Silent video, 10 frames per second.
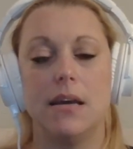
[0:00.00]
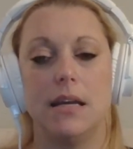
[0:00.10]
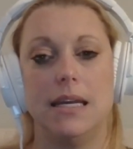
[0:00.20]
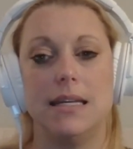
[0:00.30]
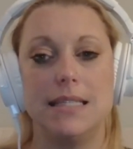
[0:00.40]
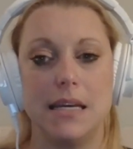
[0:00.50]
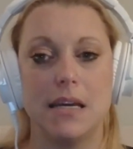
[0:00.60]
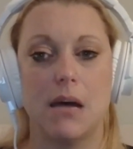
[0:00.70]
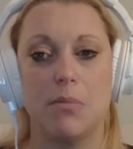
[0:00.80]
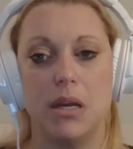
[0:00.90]
It is a
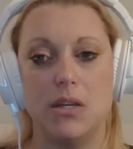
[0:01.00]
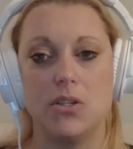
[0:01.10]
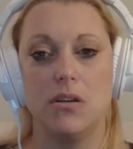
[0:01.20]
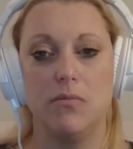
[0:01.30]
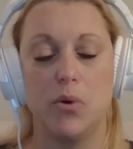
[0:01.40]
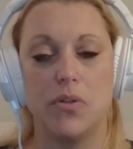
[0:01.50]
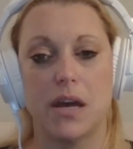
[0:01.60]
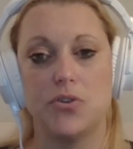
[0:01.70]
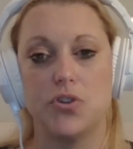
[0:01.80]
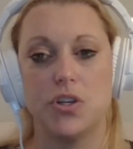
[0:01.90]
combination of both
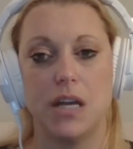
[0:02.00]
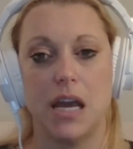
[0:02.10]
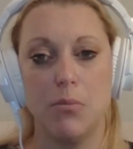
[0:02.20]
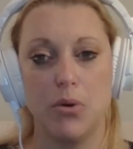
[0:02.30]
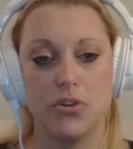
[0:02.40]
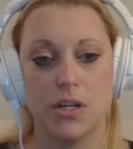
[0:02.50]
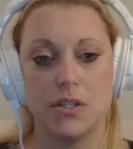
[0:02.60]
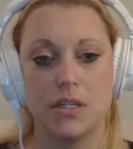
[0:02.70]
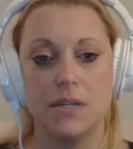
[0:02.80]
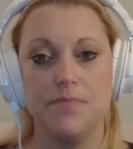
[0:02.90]
estrogen and
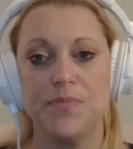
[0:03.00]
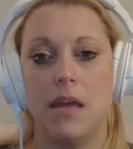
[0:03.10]
progestin.